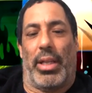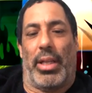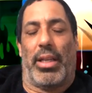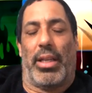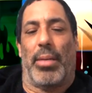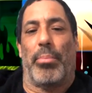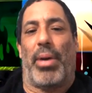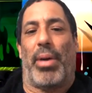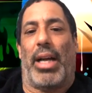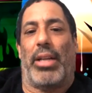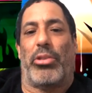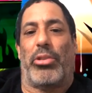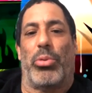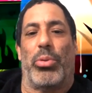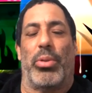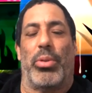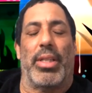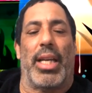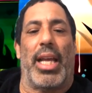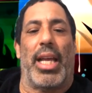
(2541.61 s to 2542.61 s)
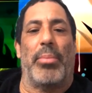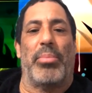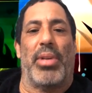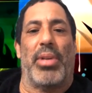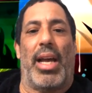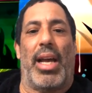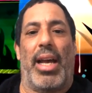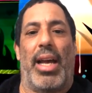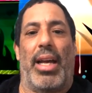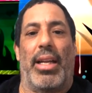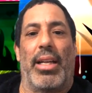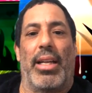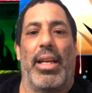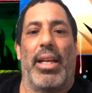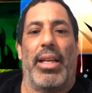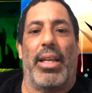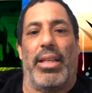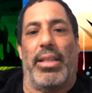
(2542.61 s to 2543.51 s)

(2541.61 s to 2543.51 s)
Like combine two of the names I had.